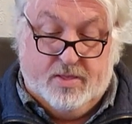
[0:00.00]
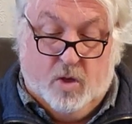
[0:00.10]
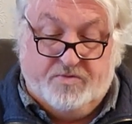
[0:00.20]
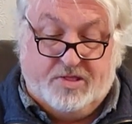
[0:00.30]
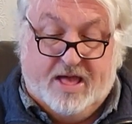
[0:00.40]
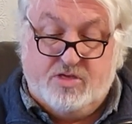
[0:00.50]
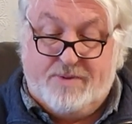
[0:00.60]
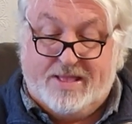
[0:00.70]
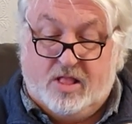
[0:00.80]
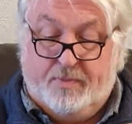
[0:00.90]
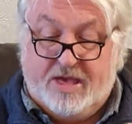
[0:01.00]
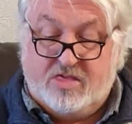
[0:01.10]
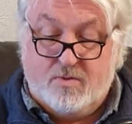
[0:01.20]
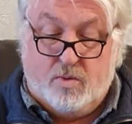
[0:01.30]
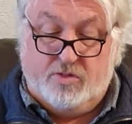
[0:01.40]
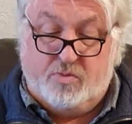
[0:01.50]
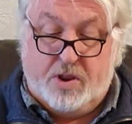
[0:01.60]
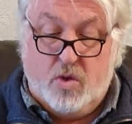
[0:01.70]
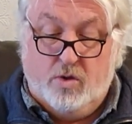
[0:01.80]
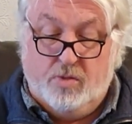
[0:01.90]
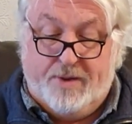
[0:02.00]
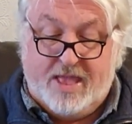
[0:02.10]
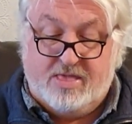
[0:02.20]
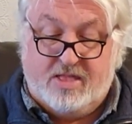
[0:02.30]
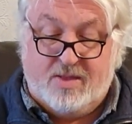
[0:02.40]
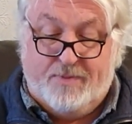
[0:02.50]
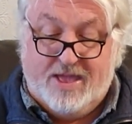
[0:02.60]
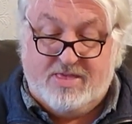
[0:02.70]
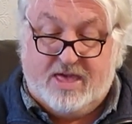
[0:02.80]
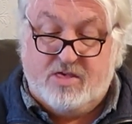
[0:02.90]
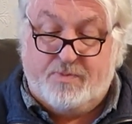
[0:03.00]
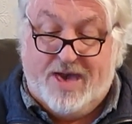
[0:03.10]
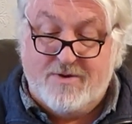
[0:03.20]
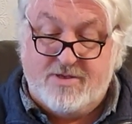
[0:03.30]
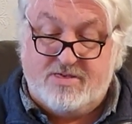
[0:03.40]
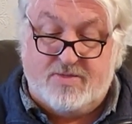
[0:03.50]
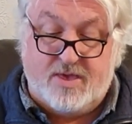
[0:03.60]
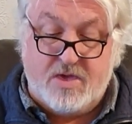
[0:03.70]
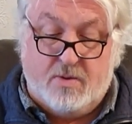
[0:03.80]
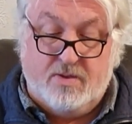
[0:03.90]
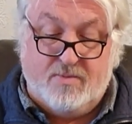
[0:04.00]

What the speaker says: Over the large mantelpiece there had once been an oil painting depicting his parents in their younger,